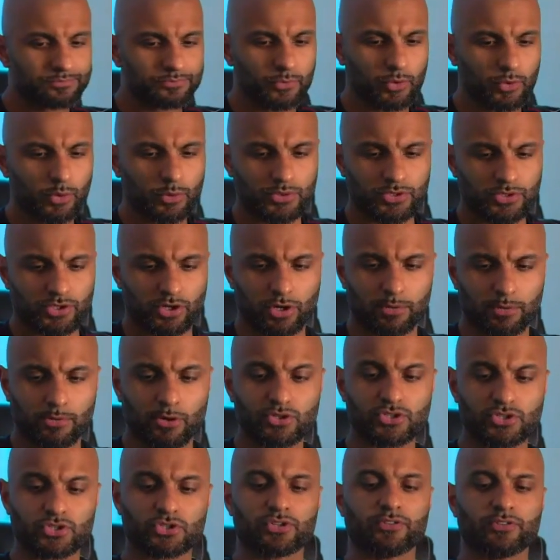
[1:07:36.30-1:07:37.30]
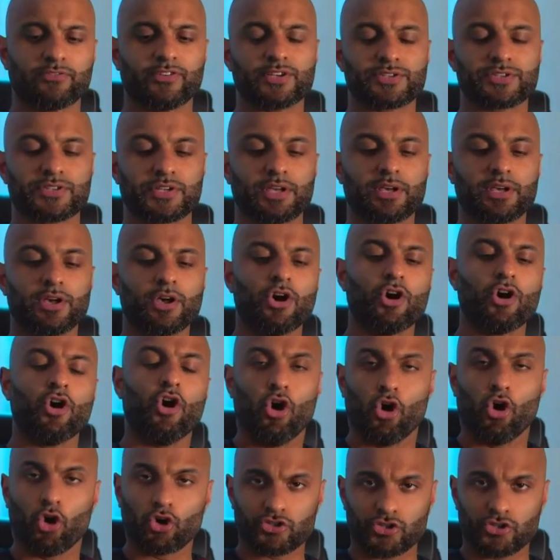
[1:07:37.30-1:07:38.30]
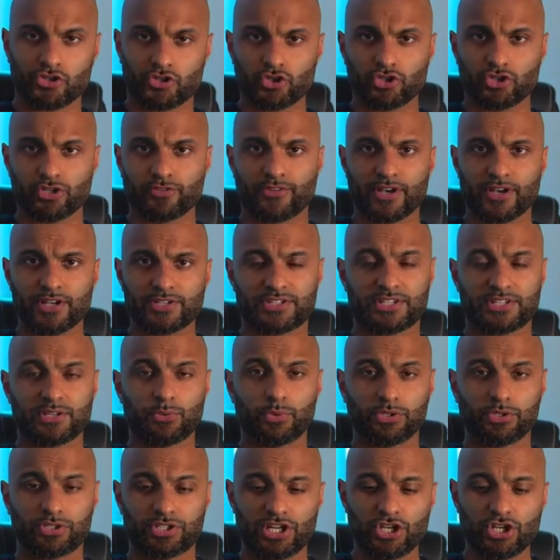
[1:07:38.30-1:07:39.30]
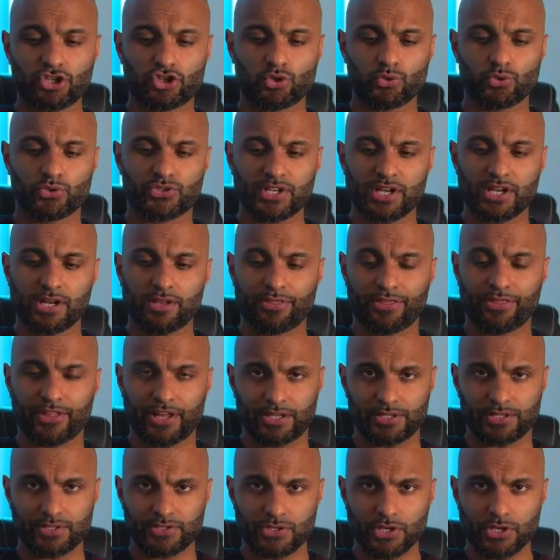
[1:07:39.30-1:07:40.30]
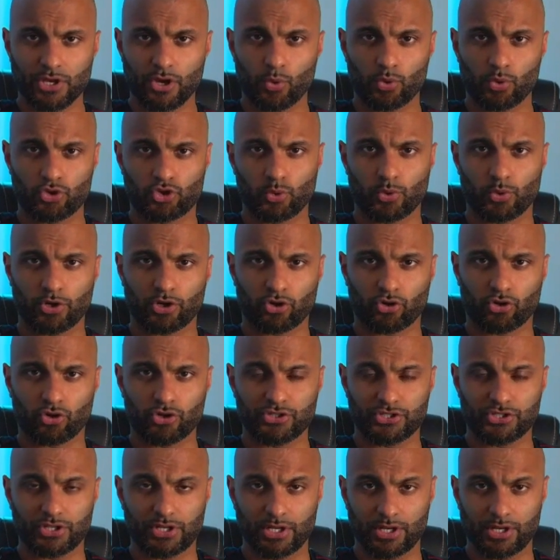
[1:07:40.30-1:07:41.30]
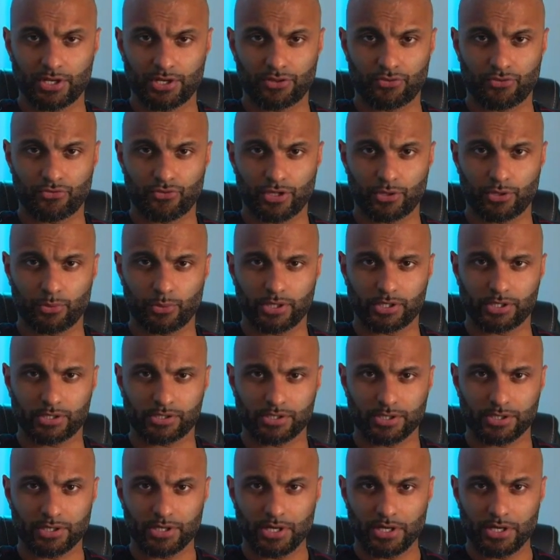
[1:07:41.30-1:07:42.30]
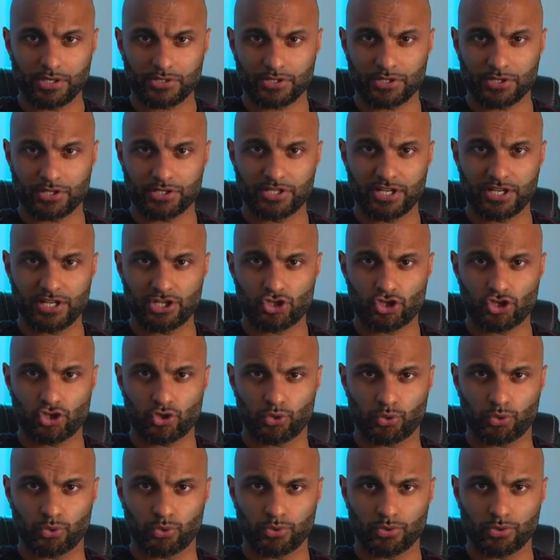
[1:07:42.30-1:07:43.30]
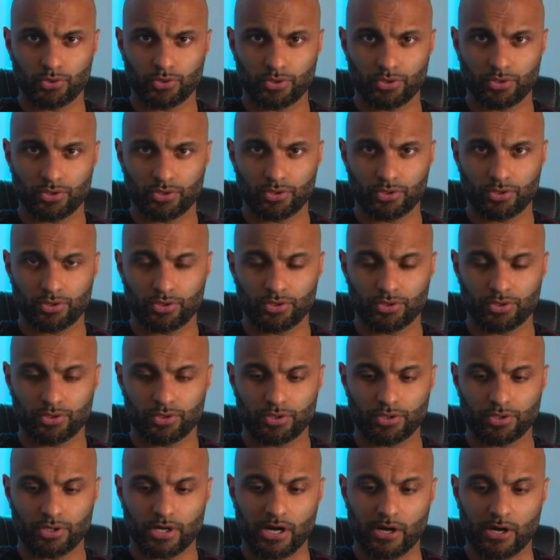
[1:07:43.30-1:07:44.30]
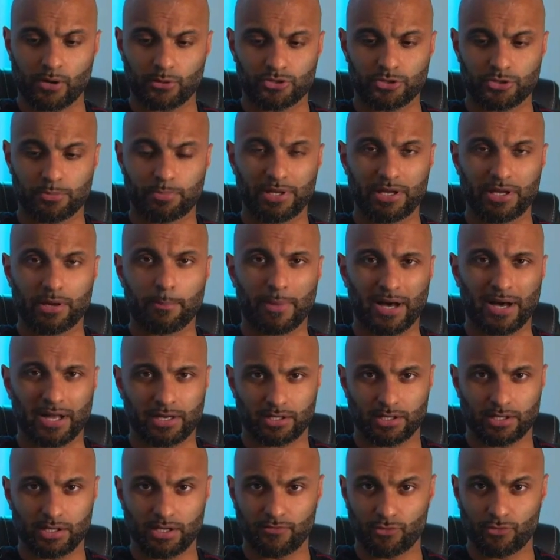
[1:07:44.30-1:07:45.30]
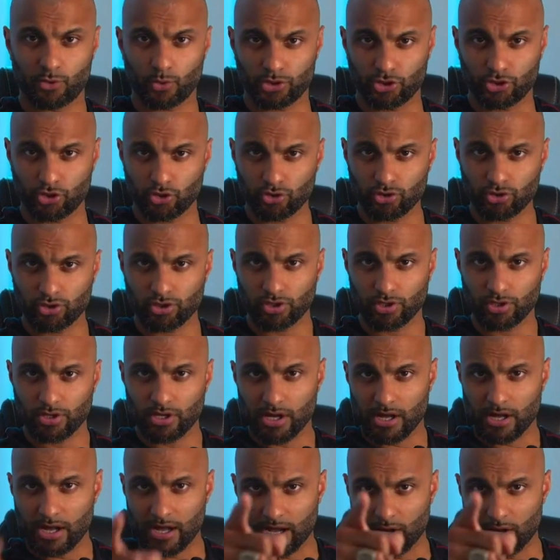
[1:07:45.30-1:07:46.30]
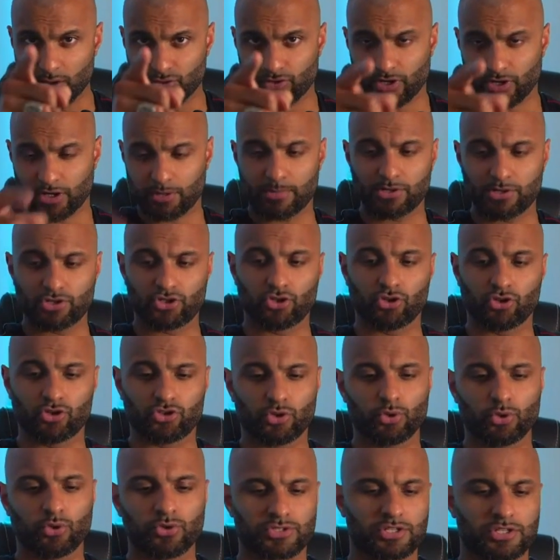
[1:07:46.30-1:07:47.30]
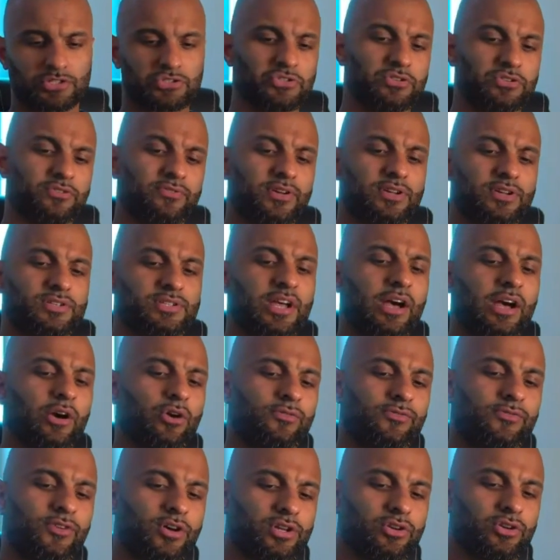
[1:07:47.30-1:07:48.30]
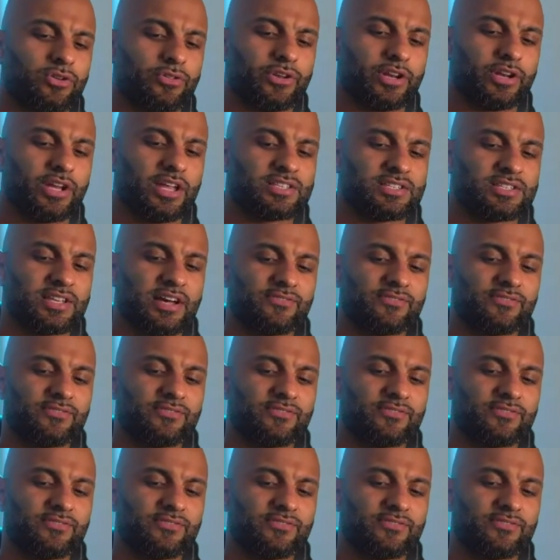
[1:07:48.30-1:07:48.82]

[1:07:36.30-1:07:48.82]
What are we talking about? Hustlers University. Hustlers University will teach you certain things which you are not going to learn in the real world. It's going to teach you how to be a man. If you are young, I would recommend you go do Hustlers University. I've got fucking nothing against it.